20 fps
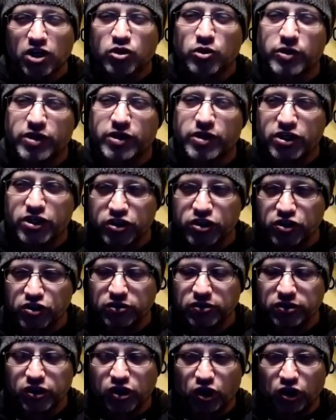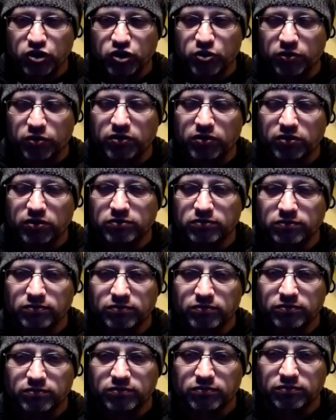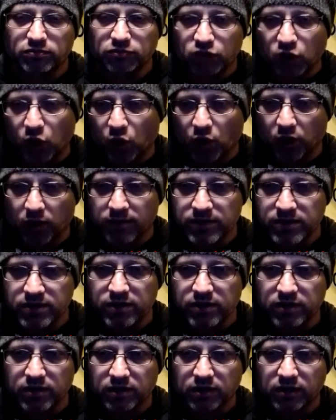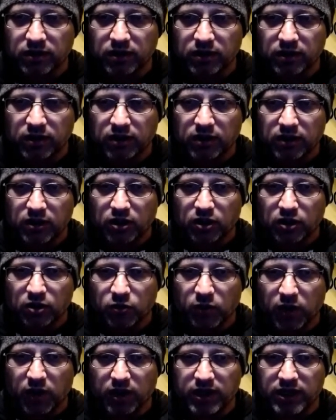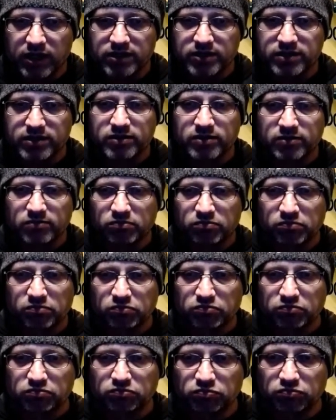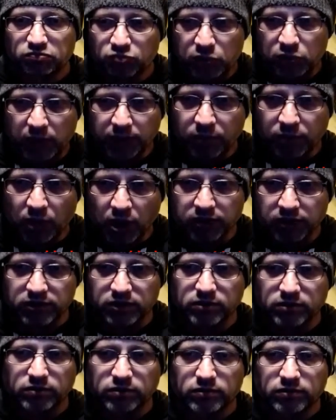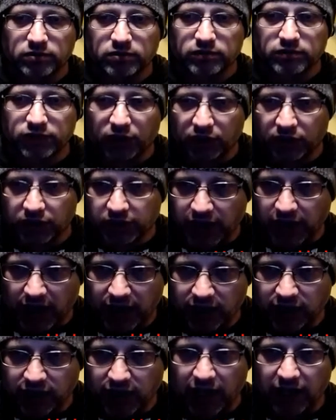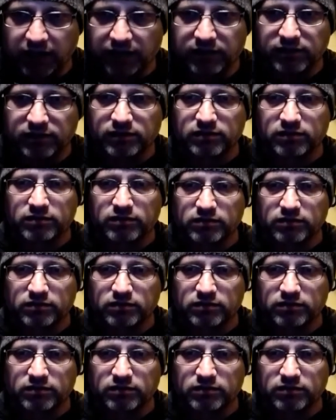traditional cultural norms, where it's one partner for your entire life